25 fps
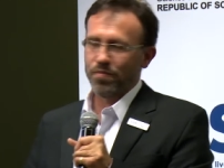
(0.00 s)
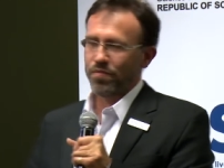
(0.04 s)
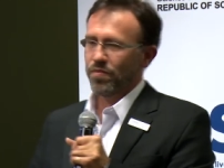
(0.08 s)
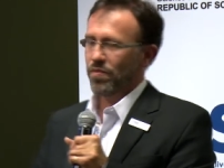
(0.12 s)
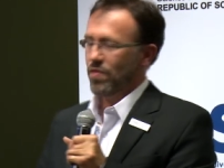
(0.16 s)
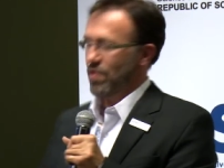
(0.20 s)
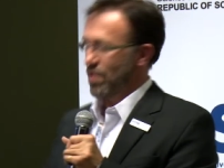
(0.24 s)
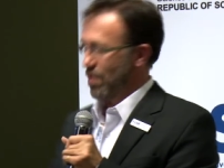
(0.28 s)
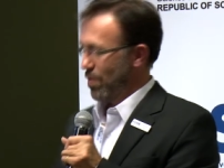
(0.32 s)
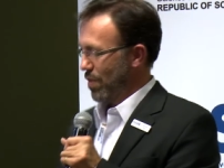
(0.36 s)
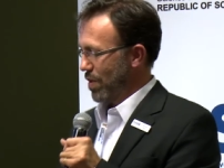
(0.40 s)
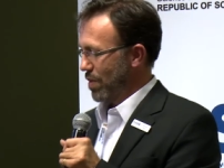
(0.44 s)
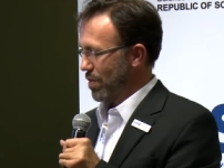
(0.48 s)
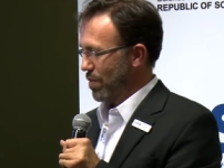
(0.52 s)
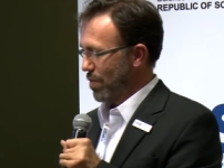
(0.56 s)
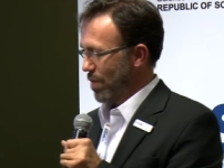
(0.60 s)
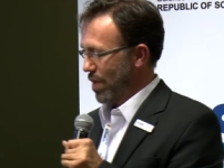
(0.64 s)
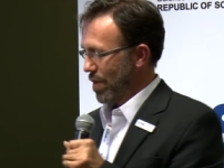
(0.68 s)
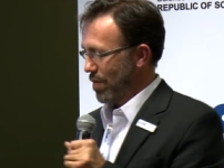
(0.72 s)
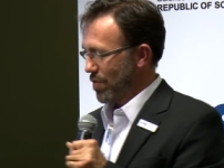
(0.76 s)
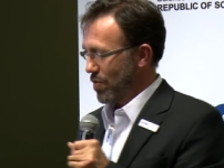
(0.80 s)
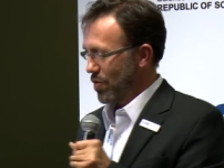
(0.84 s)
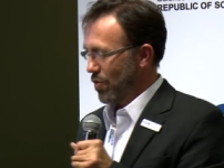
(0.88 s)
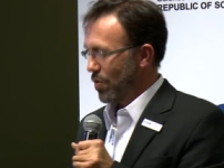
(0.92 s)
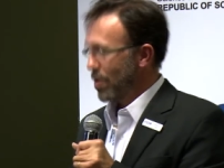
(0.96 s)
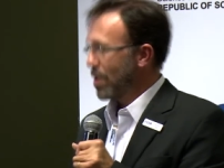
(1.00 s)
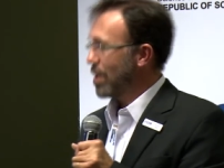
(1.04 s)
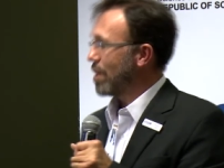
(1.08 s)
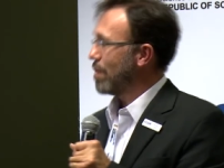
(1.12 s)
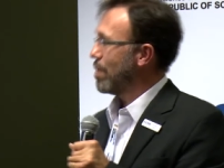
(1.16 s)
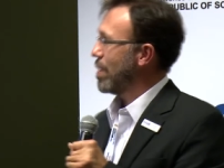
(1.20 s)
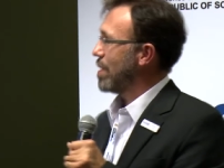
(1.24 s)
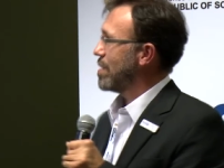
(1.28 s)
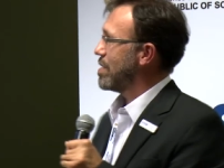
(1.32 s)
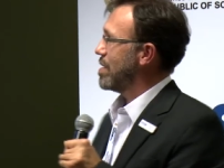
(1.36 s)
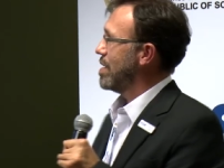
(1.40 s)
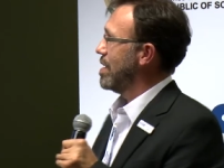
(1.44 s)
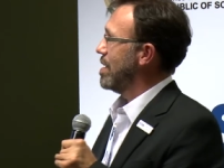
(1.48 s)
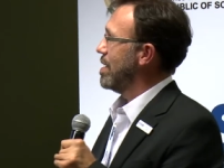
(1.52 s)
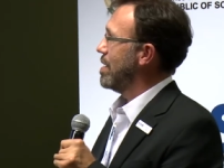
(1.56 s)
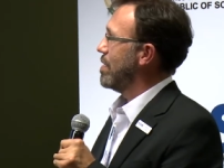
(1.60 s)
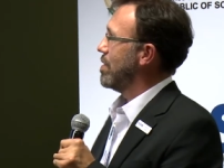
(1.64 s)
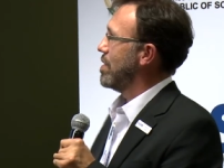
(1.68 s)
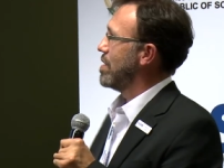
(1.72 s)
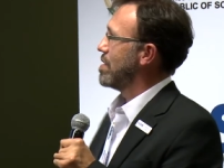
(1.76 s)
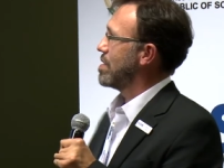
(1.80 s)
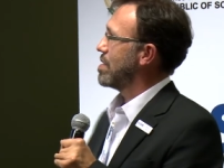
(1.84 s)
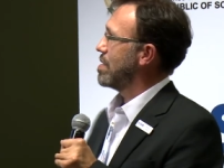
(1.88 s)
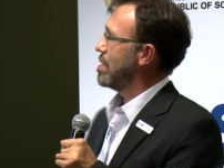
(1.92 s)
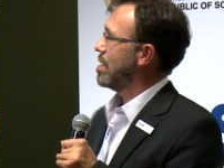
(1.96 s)
So what, what I'm talking about here
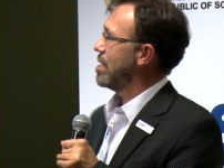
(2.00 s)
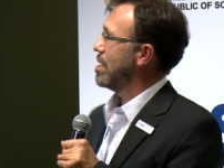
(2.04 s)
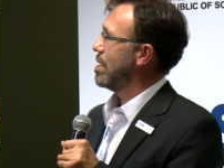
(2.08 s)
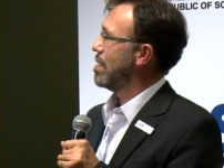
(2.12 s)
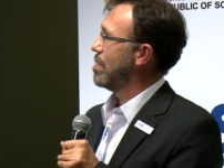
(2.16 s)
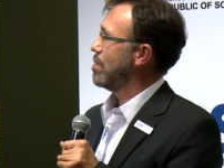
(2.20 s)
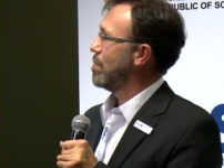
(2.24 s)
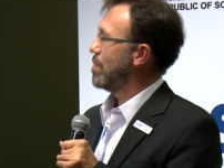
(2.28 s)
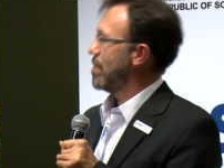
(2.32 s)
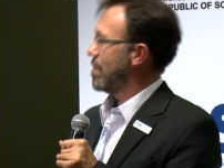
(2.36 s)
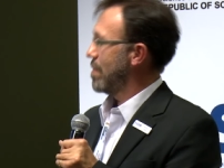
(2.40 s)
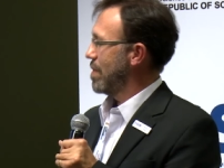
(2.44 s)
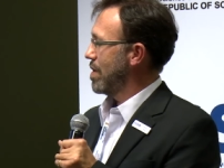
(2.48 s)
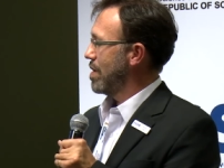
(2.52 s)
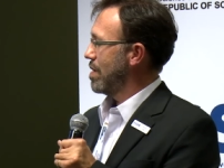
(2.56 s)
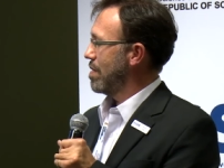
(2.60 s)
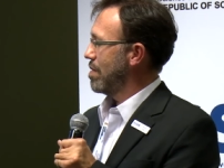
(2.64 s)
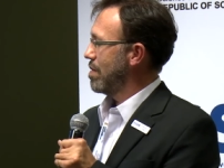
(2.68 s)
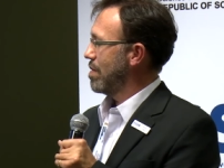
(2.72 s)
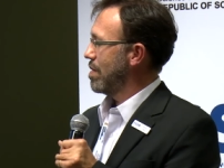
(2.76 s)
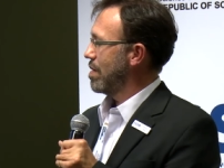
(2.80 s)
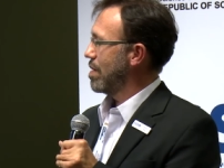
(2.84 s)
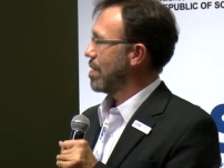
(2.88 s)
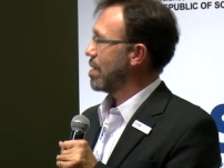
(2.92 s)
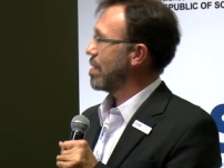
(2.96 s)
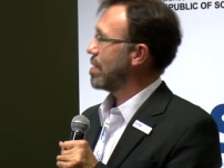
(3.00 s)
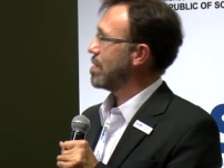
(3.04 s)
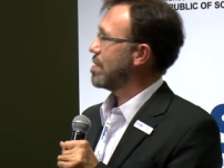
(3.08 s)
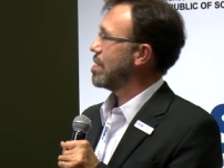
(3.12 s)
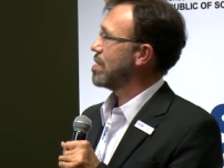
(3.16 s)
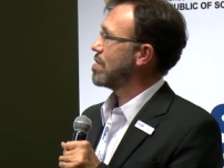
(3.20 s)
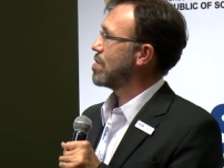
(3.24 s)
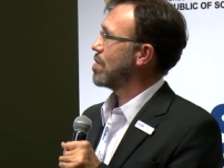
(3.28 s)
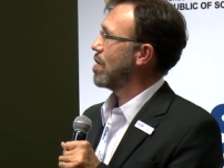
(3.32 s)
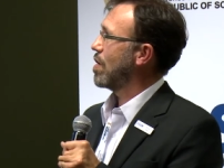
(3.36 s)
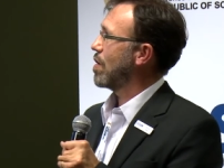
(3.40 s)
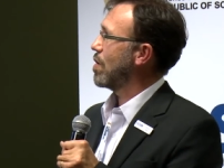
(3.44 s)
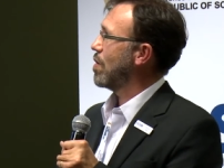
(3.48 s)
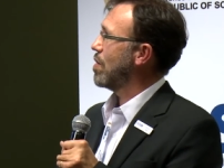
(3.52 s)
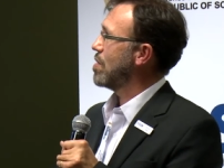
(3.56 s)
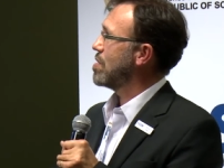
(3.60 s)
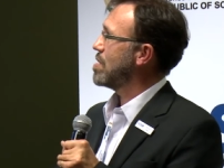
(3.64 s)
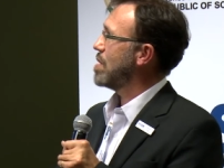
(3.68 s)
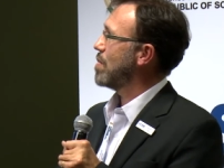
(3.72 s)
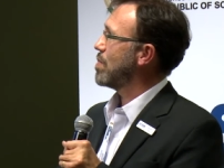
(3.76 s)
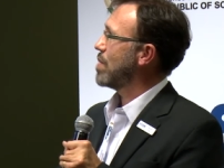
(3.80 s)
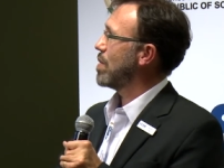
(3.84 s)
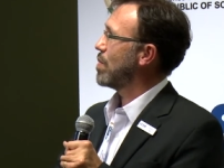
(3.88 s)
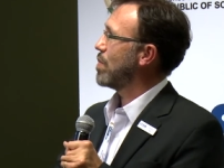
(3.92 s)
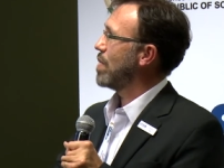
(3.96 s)
is um, a, a,
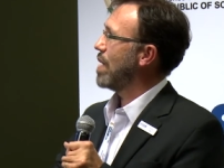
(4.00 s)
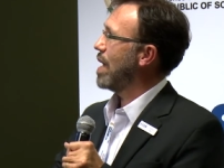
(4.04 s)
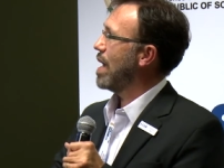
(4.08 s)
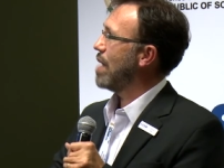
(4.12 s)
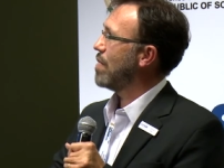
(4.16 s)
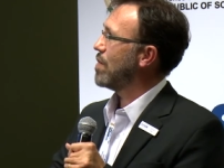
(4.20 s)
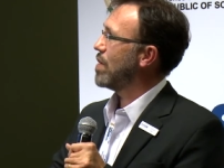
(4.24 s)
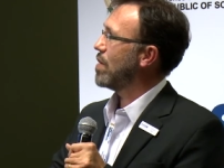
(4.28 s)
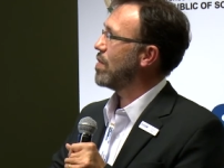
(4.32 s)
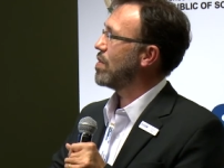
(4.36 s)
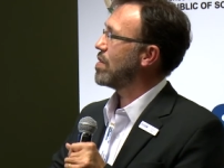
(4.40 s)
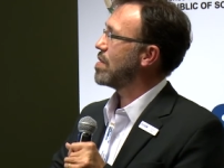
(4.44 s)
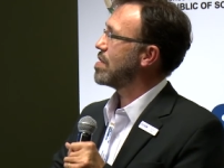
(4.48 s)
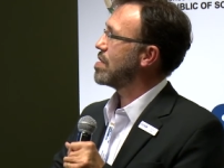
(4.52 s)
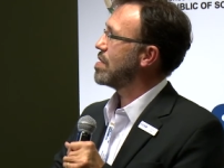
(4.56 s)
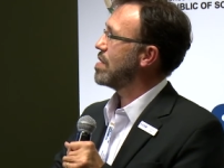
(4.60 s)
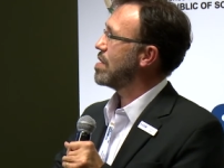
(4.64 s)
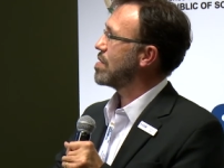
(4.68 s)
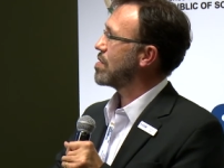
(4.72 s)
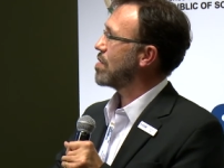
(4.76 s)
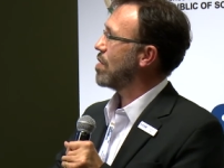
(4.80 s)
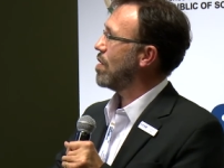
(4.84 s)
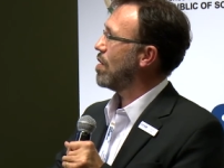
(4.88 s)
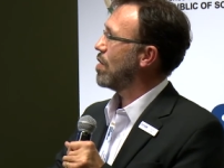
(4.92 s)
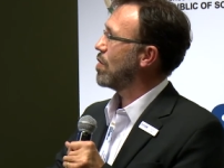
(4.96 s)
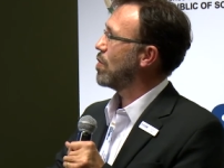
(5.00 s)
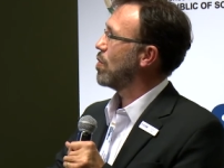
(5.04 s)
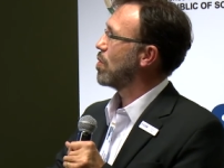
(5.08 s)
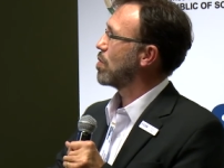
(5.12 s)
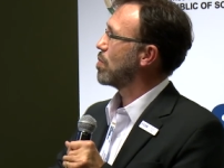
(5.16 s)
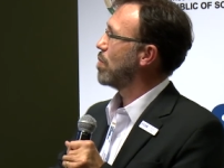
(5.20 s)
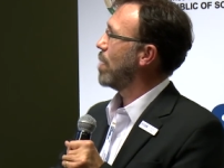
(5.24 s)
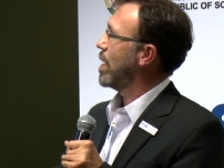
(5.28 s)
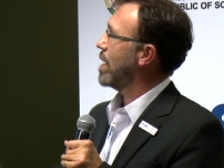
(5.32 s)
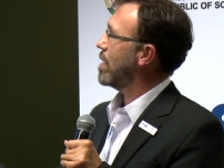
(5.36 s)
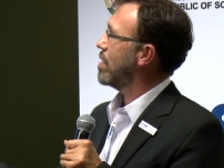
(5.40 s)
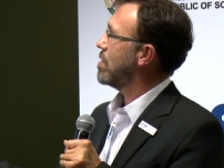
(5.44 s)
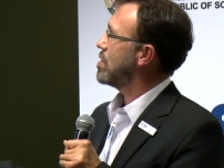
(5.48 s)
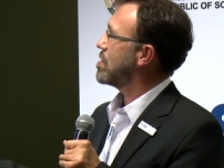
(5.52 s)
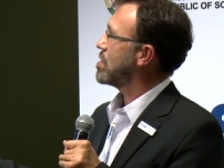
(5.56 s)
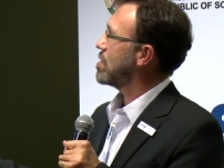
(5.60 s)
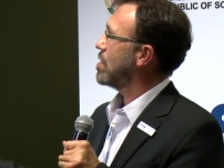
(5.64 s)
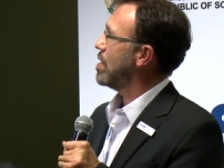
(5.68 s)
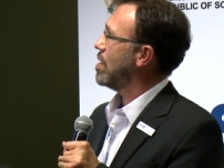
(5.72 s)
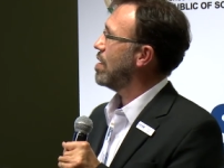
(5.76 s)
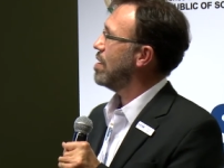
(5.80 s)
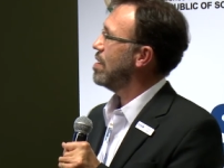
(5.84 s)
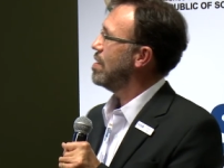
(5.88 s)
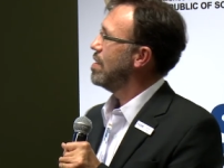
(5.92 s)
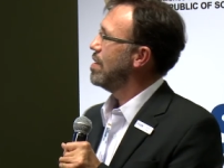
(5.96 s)
concept that we have here at the CSR called MicroStar,